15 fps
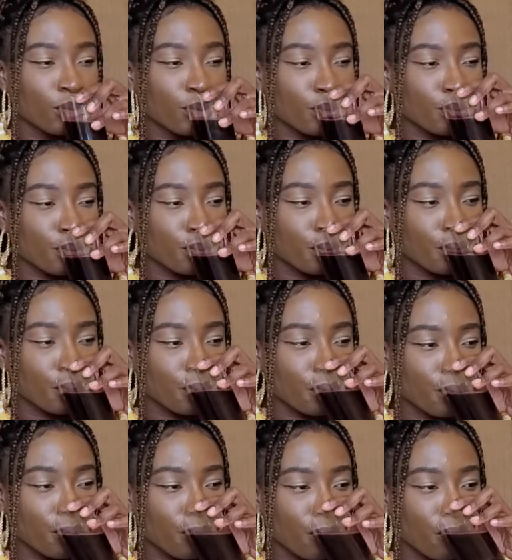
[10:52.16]

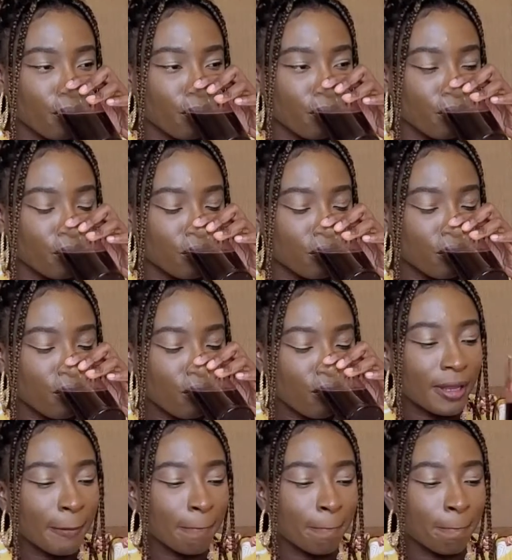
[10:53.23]

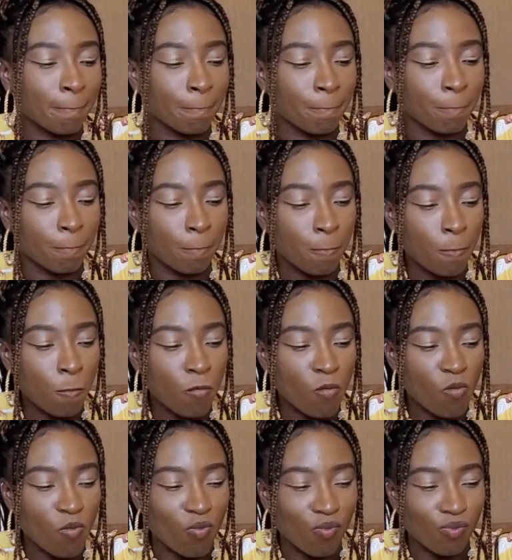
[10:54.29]

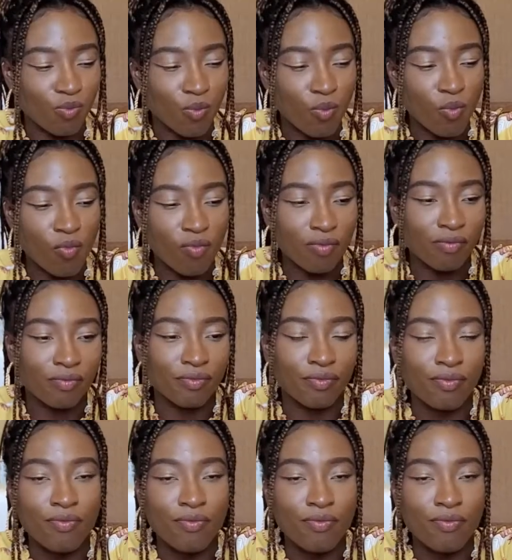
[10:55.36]
Nobody speaks.